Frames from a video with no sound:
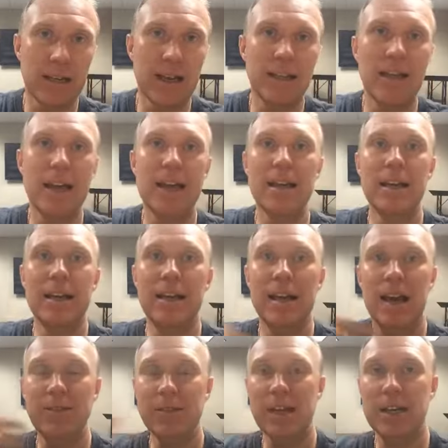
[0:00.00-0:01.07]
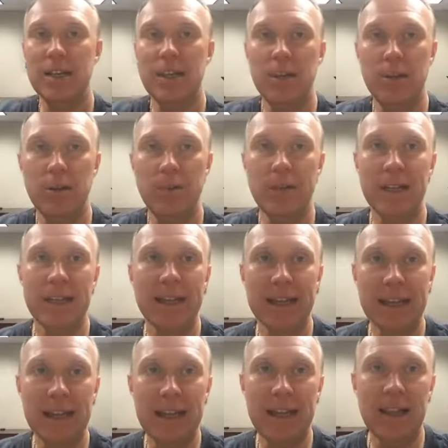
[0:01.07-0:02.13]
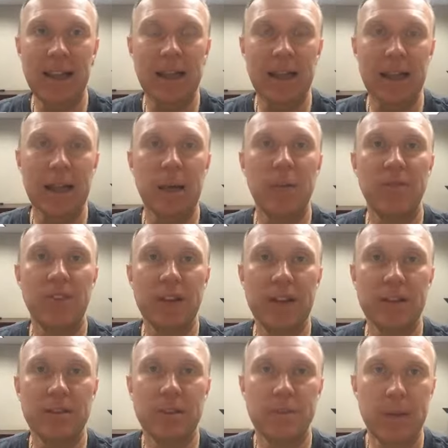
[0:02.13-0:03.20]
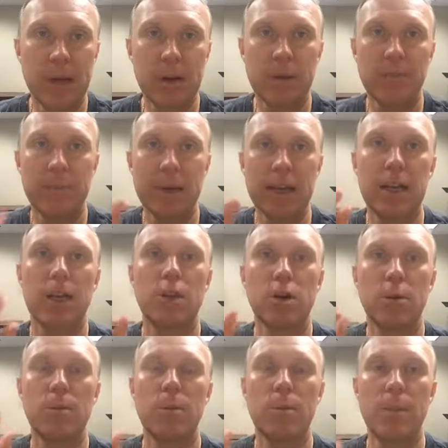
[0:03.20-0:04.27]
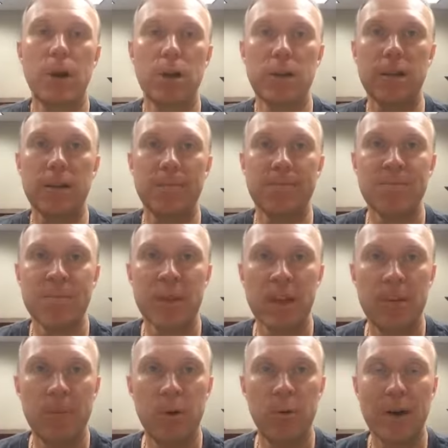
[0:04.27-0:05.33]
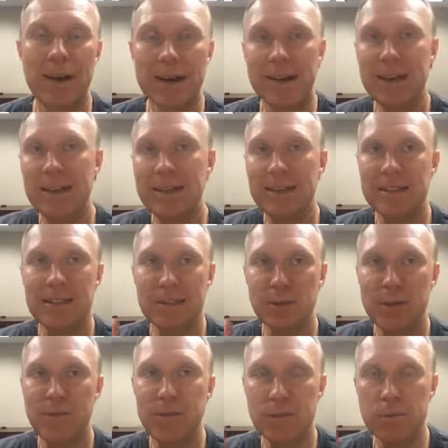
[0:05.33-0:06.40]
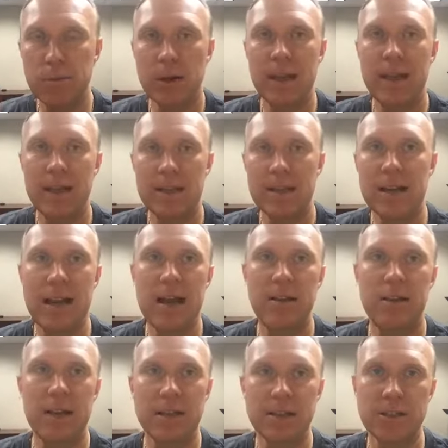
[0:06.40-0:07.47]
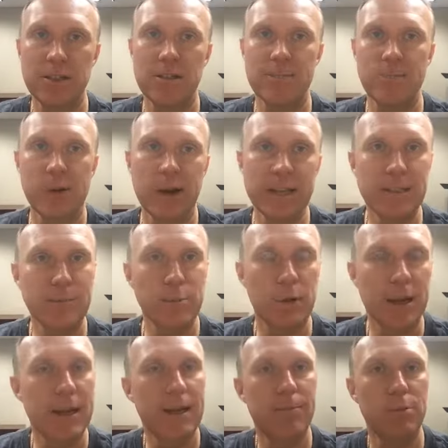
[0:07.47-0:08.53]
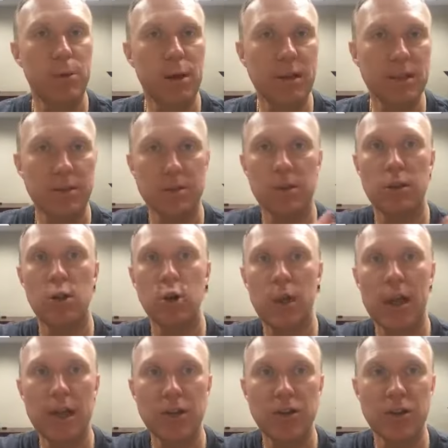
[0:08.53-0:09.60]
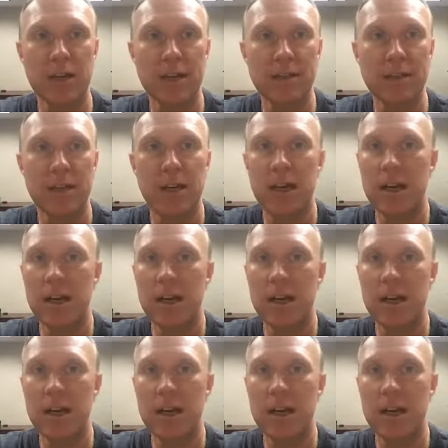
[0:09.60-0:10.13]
and then I've talked a little bit lately in a couple videos about it being a normal market. But what it is if you break it down at certain price points, certain locations,